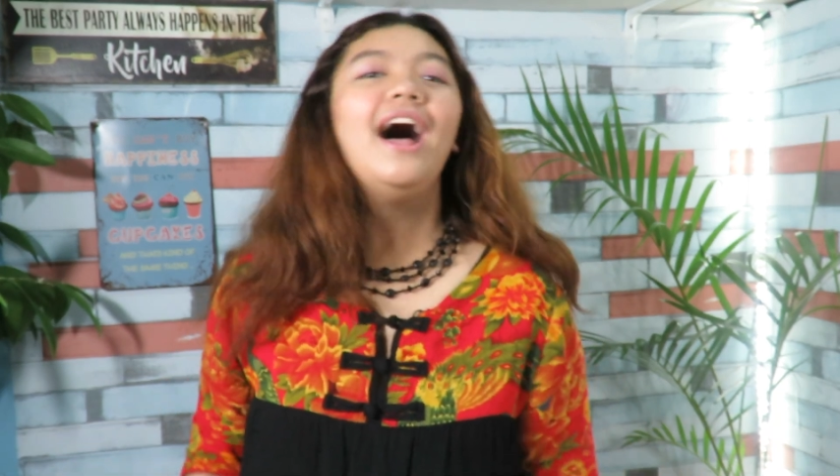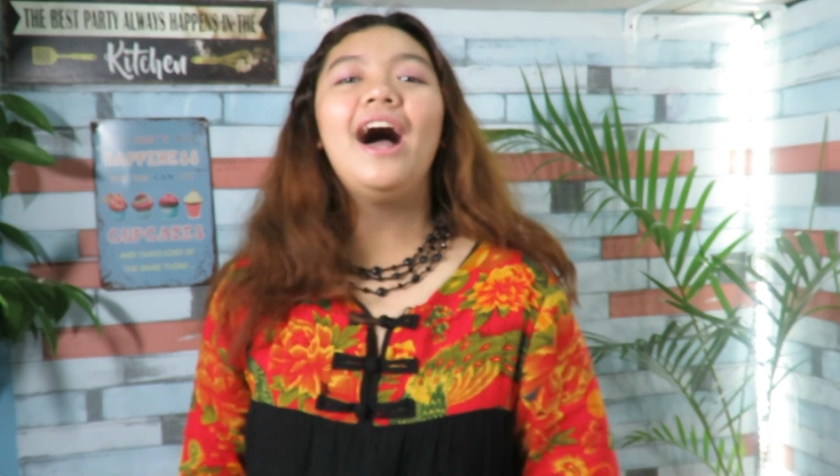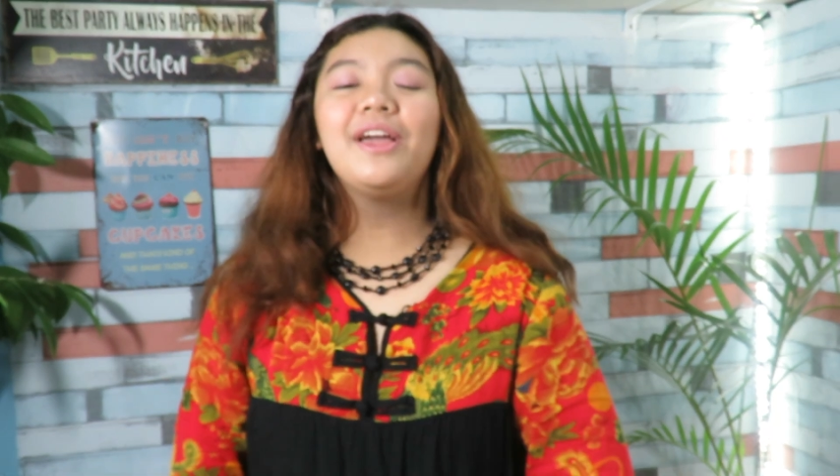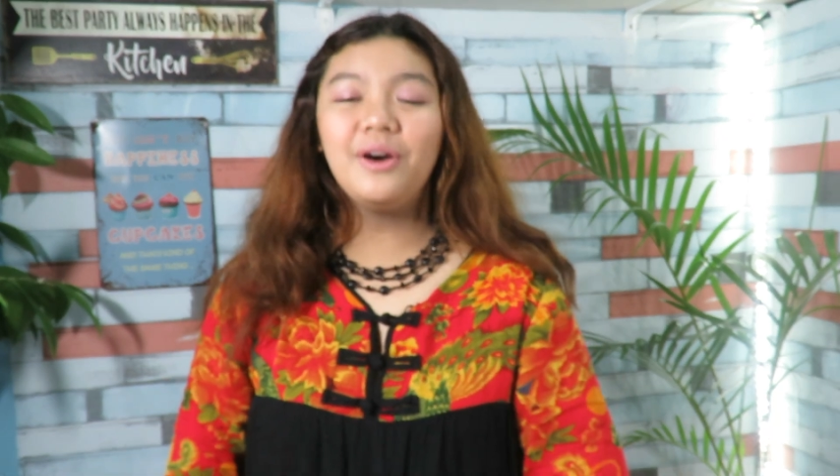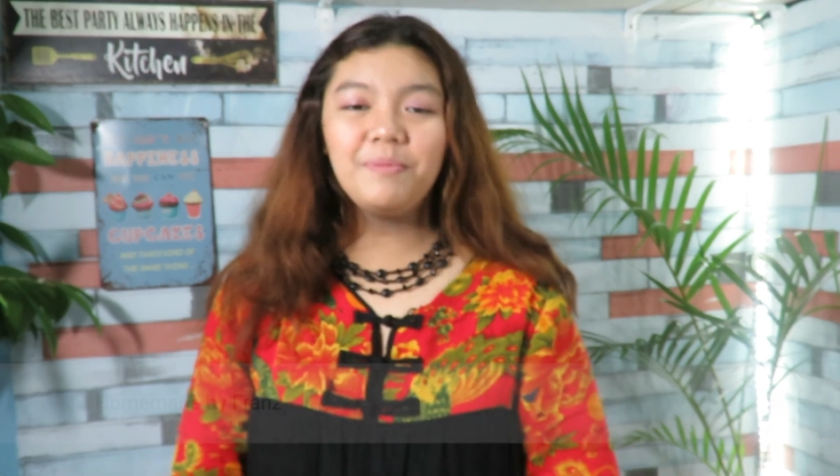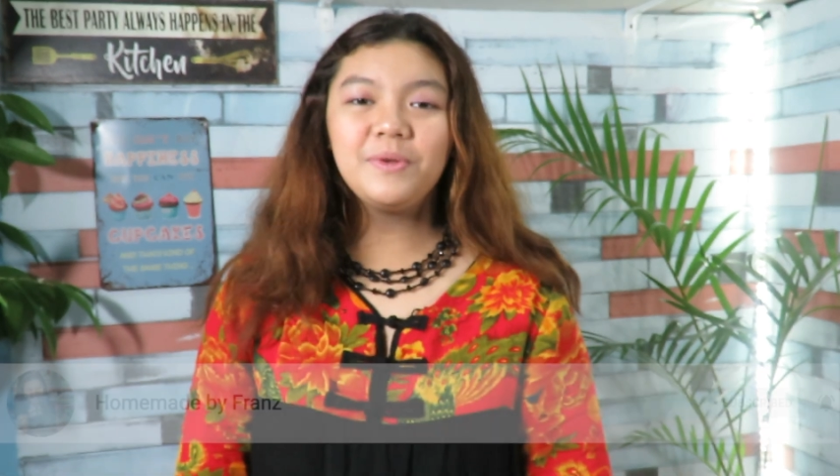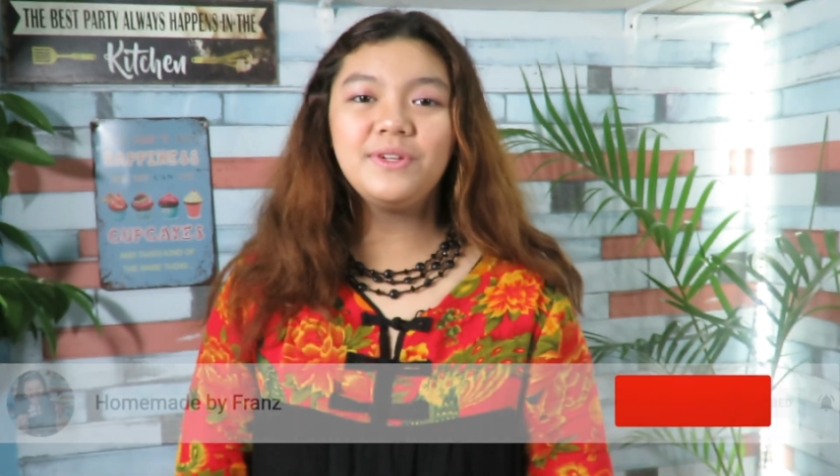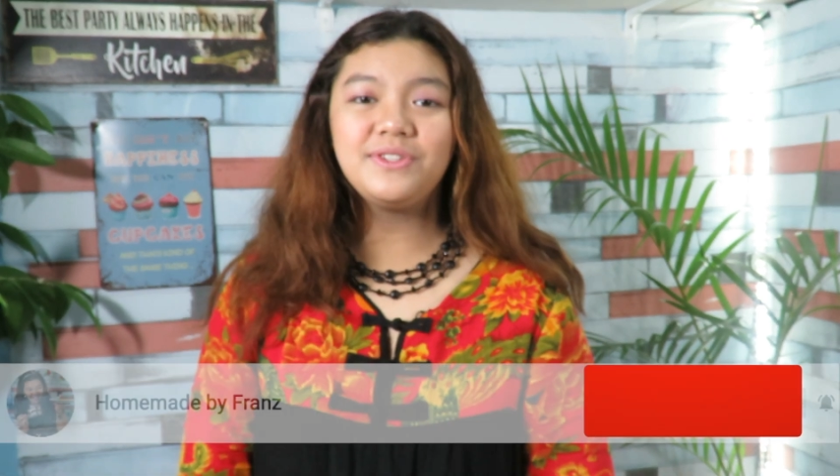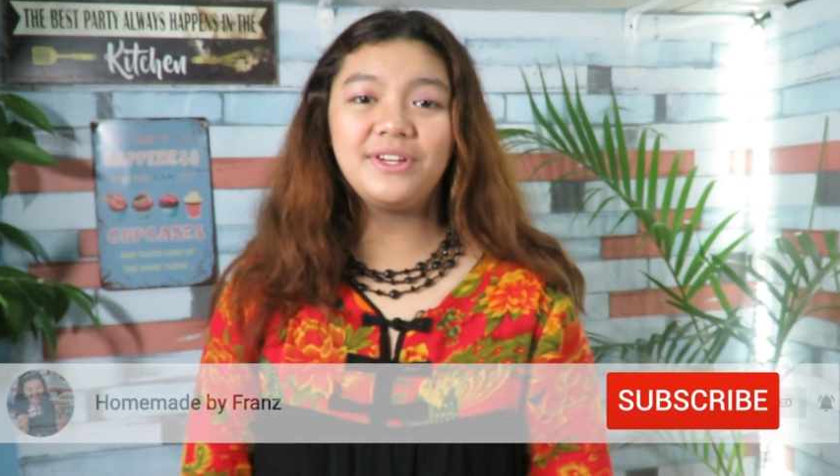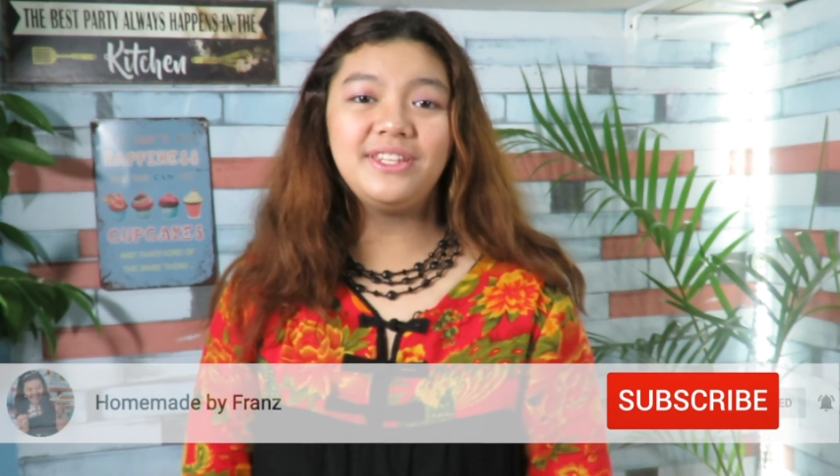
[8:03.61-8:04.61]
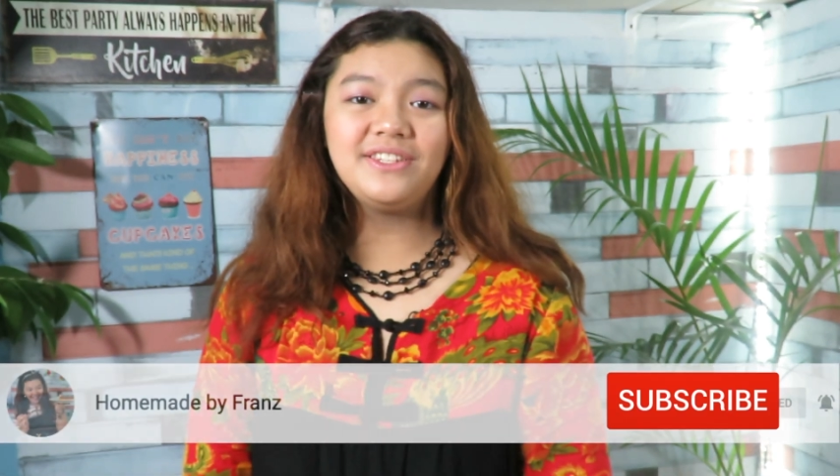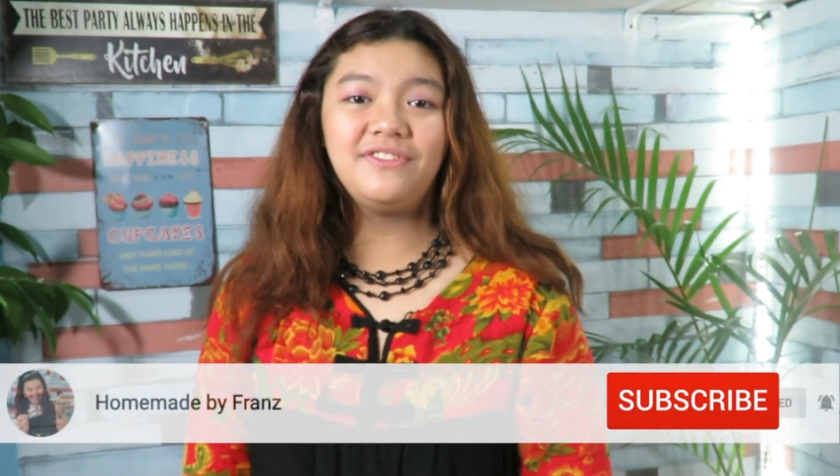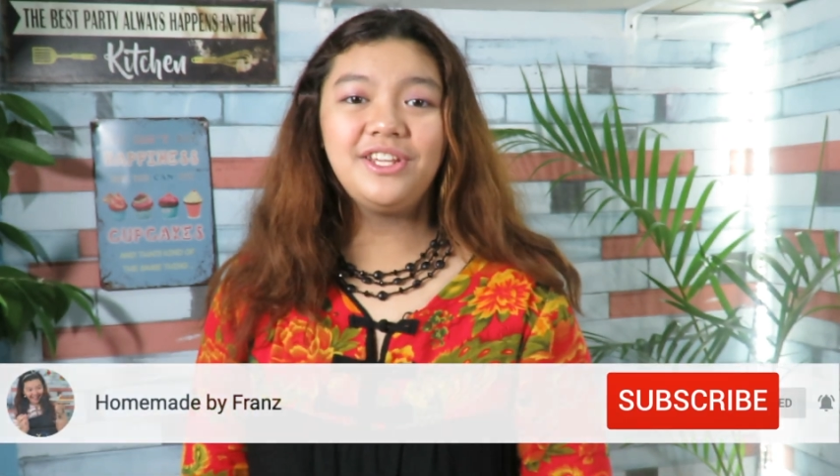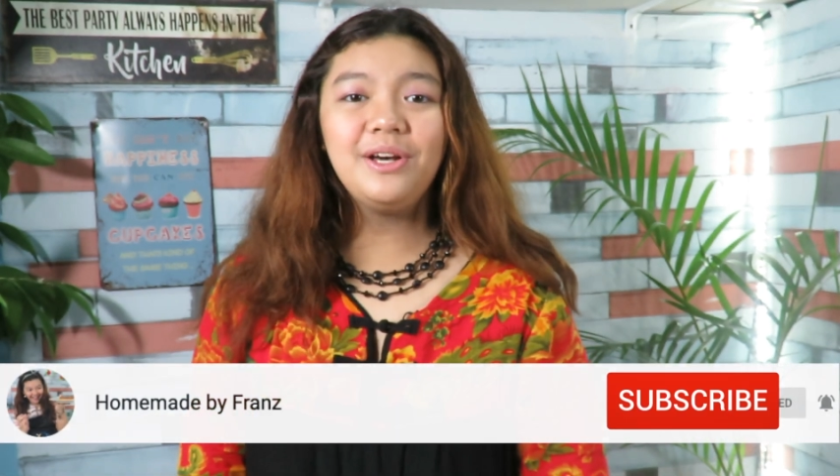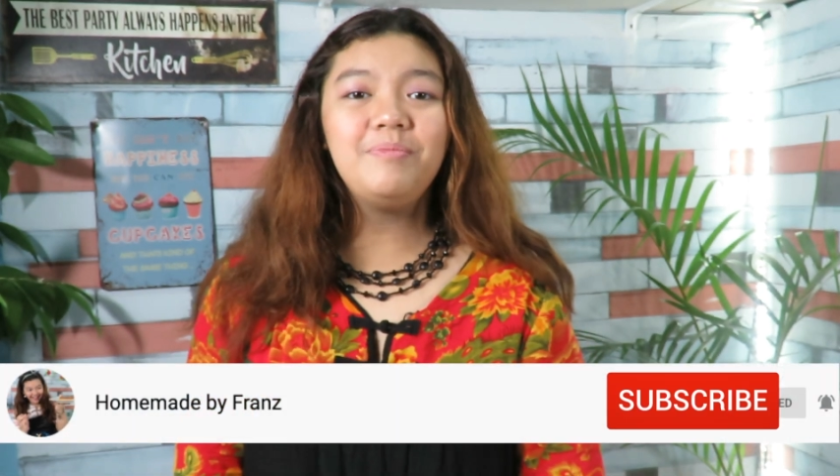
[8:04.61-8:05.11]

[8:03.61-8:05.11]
I hope you enjoyed this video.